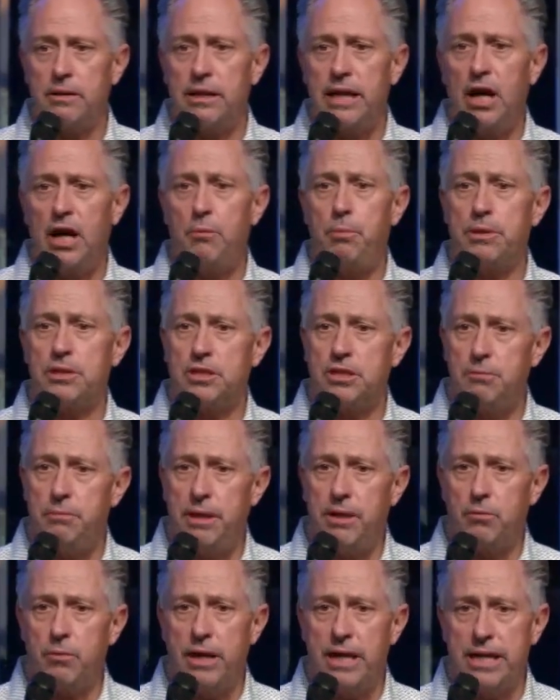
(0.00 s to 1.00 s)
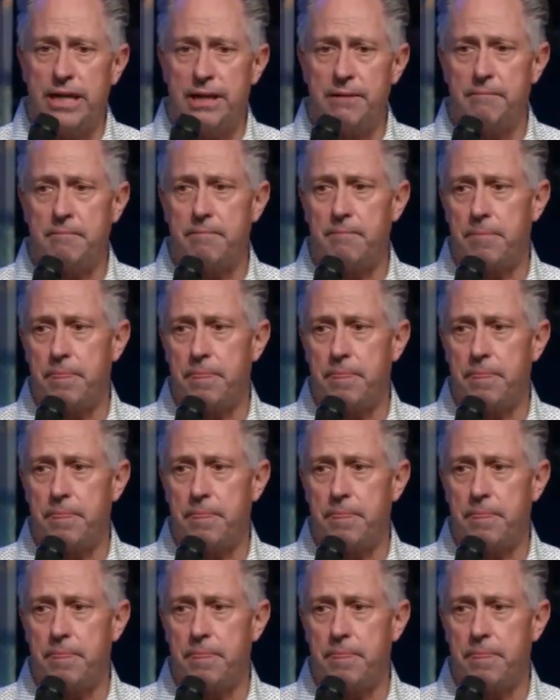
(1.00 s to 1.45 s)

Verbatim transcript: Help us to be ready.